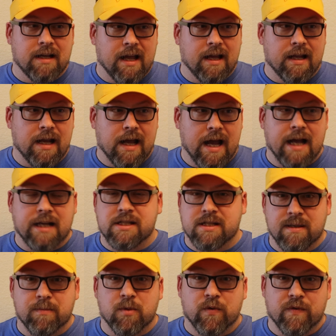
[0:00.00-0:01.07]
an
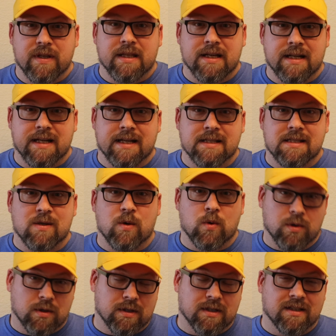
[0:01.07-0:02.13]
action movie that has
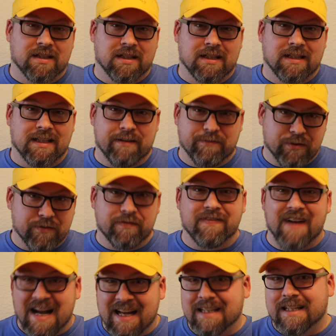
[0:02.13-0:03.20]
horror level
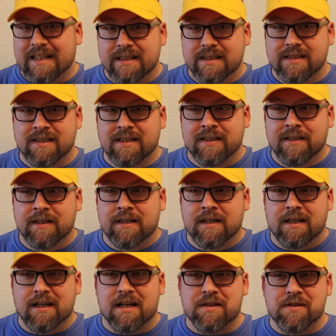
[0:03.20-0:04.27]
violence.
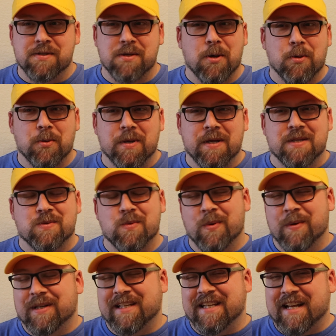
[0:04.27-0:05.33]
So
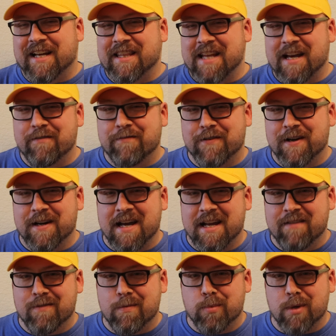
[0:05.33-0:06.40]
it's really not that far out
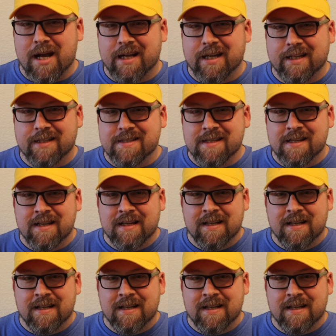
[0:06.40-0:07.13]
of the bracket.